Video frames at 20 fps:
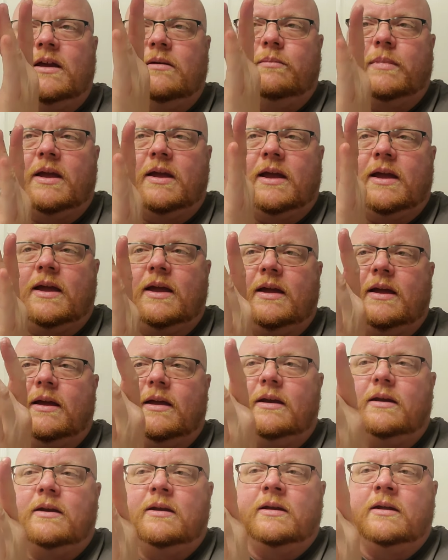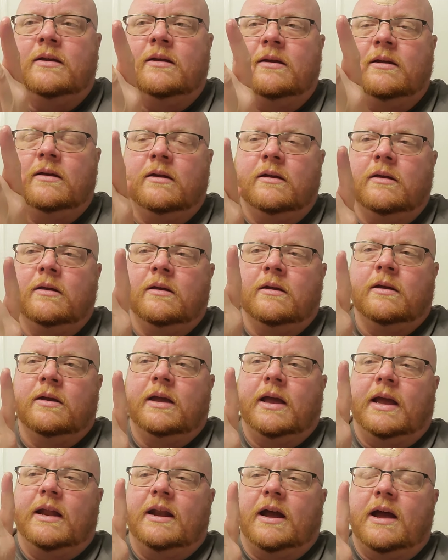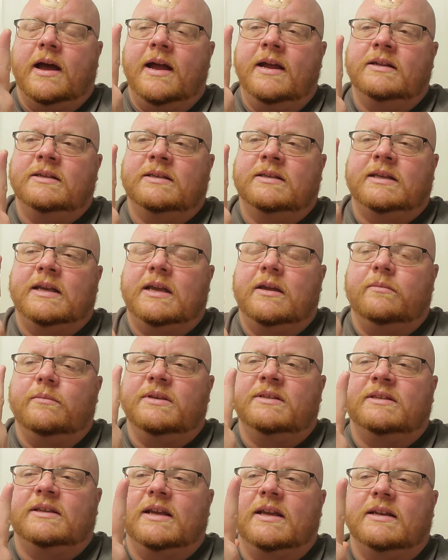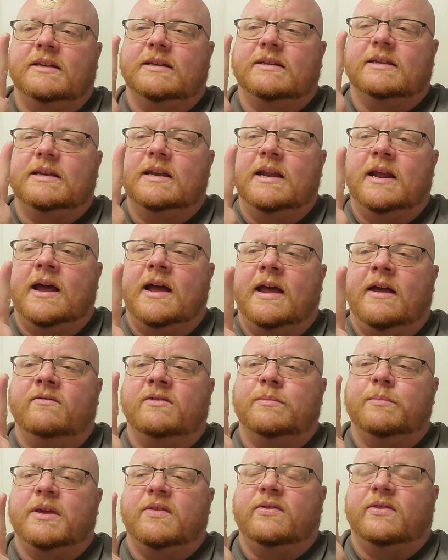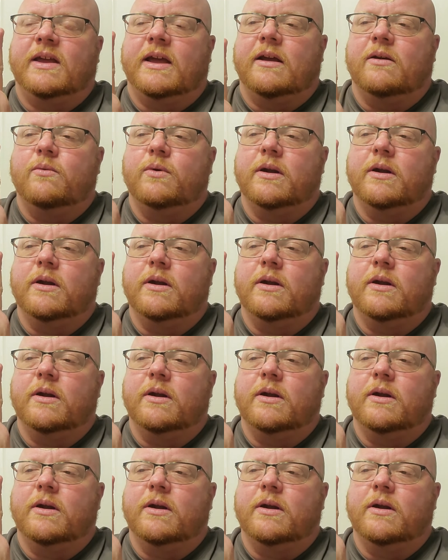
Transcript: it in my hand. And to hide seams, it does not have to be thick.